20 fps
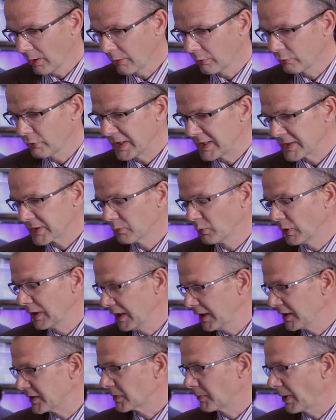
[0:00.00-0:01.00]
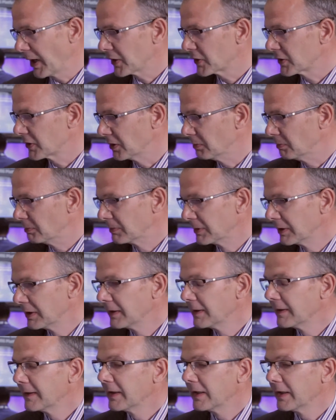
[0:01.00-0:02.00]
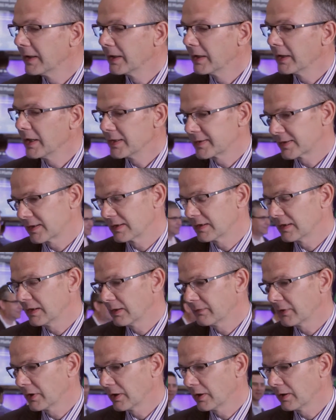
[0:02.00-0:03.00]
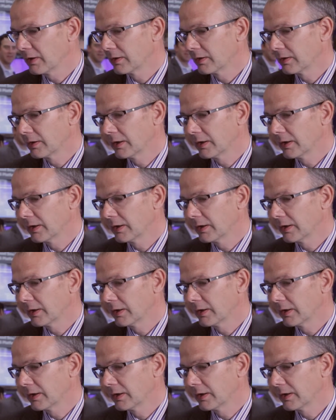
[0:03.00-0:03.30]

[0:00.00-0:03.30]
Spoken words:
the reason we need spectrum is to deliver